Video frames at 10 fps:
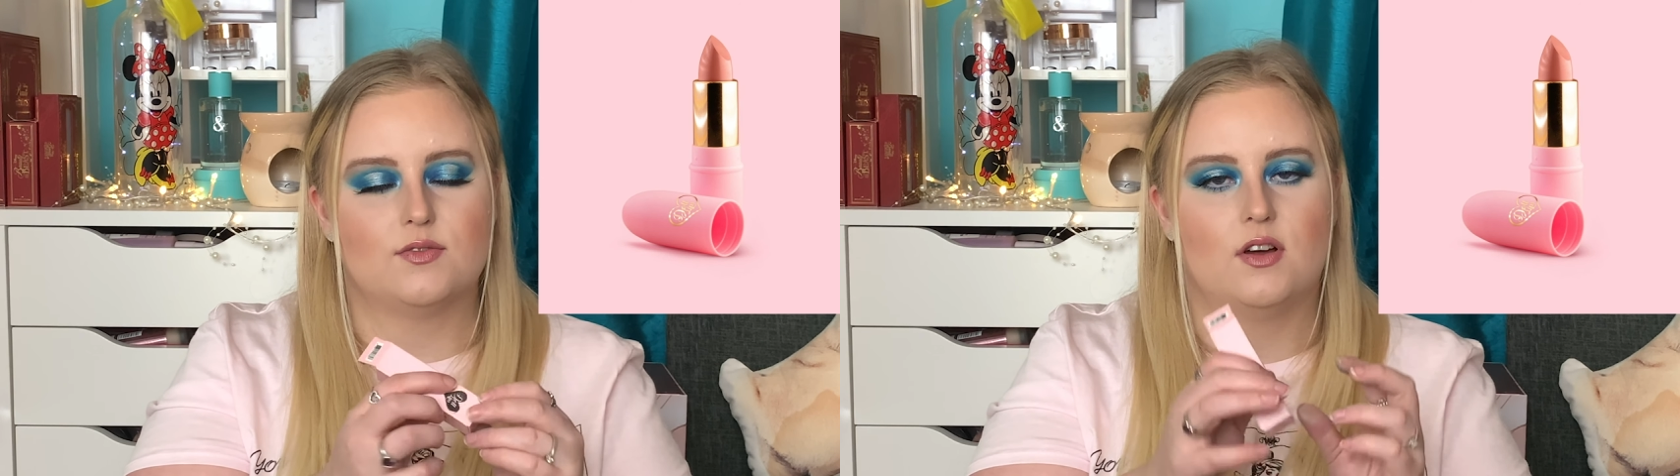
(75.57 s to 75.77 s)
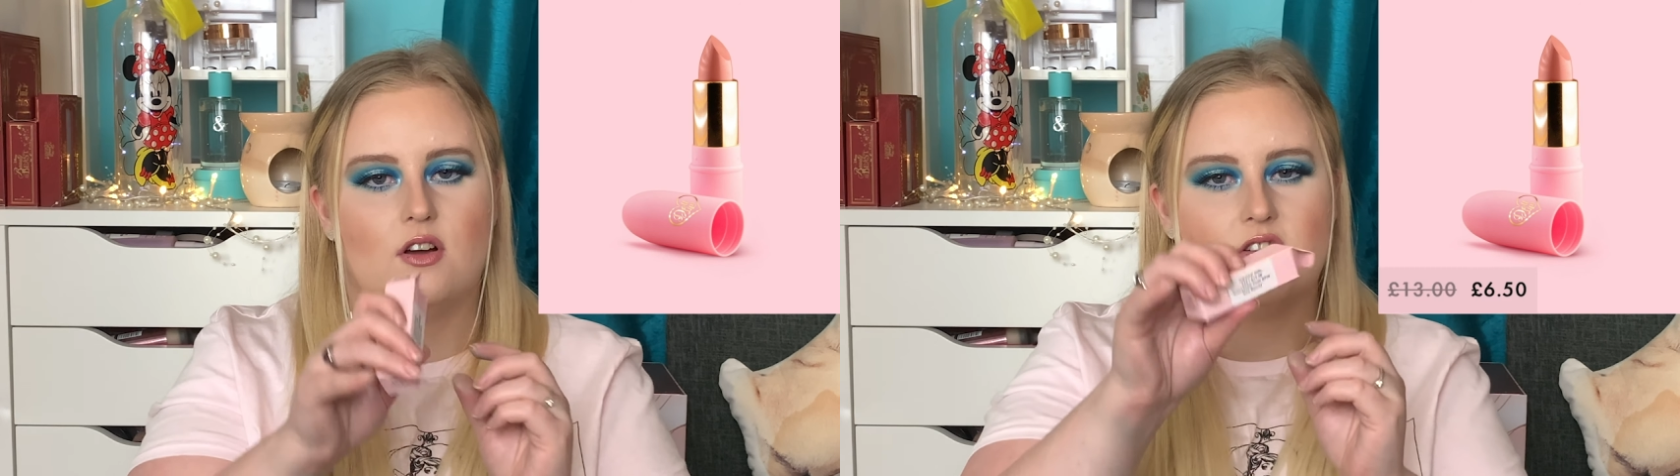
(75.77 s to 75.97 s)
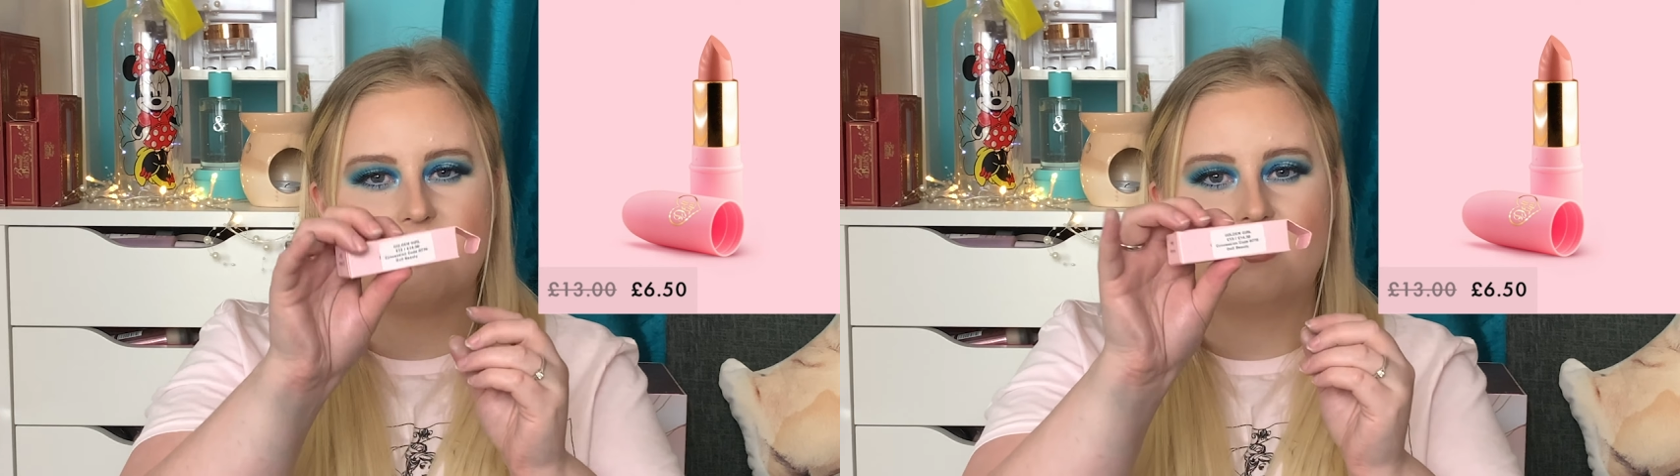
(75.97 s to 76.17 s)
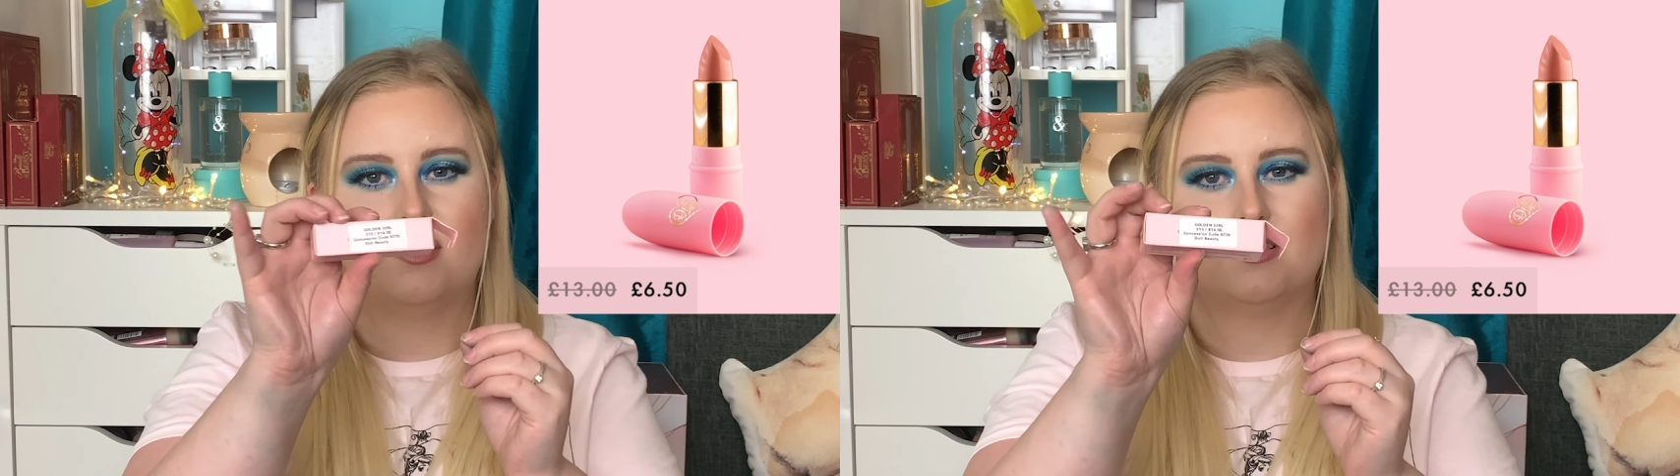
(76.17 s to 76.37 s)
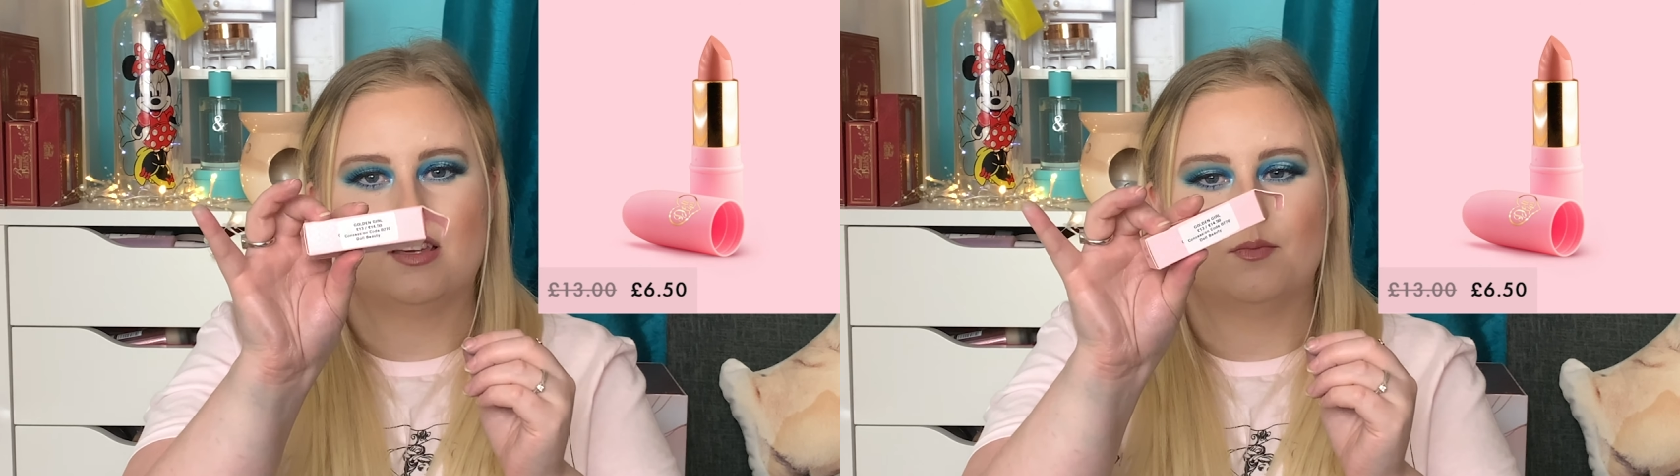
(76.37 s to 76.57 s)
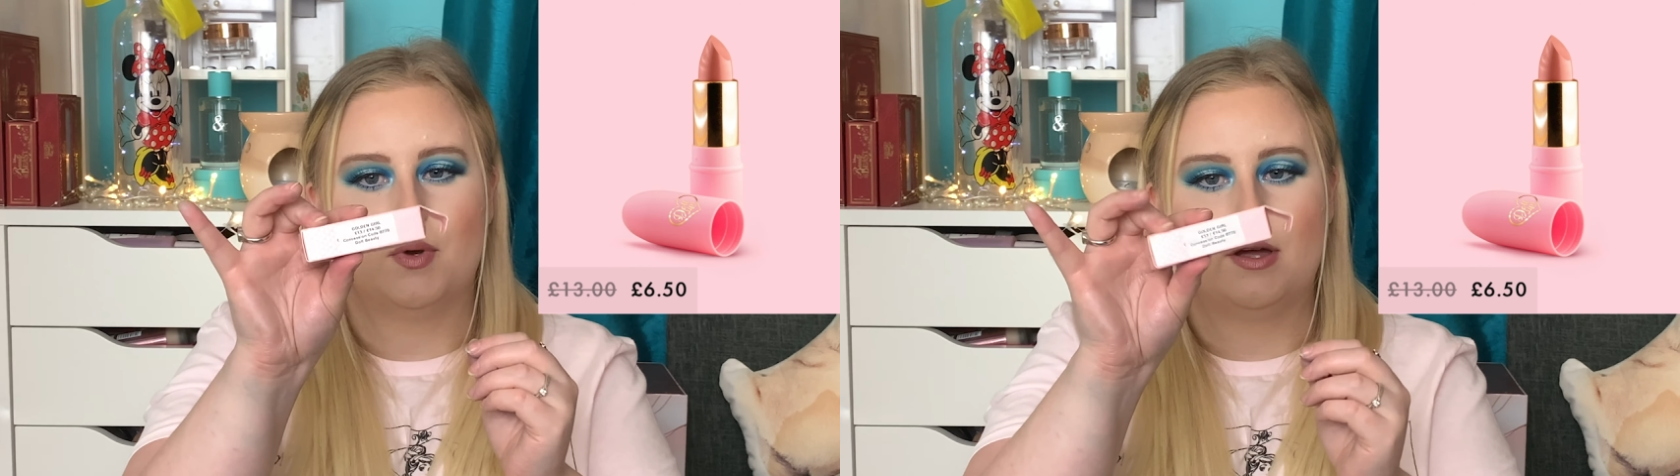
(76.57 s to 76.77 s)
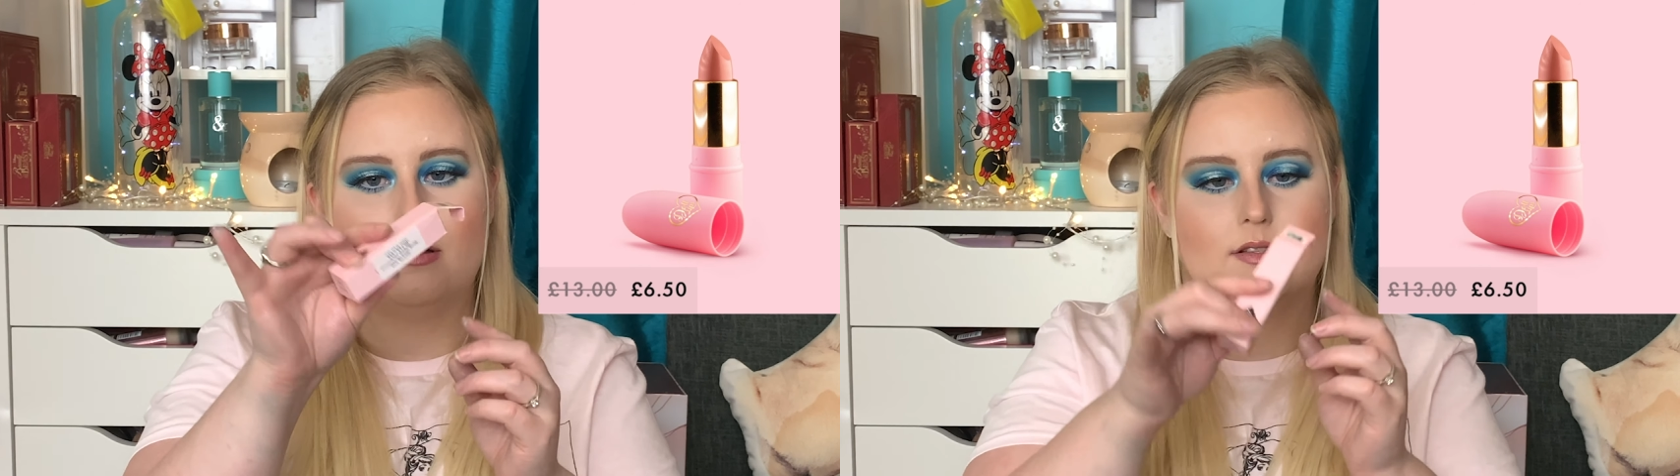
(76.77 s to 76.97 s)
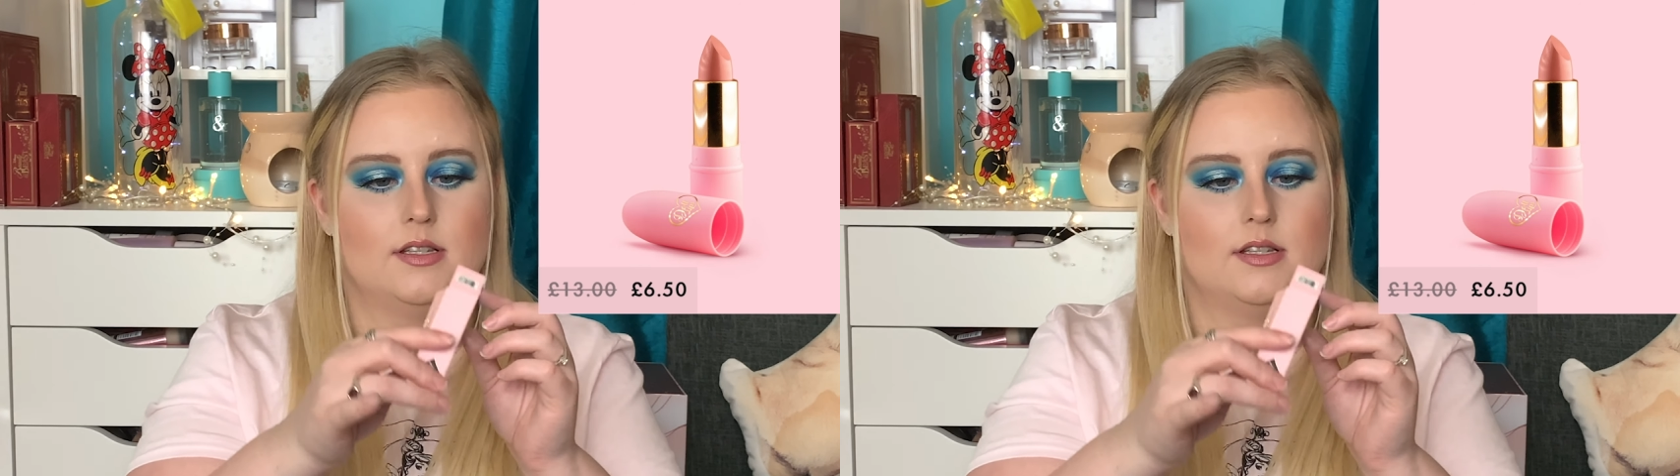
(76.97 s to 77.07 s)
for £13,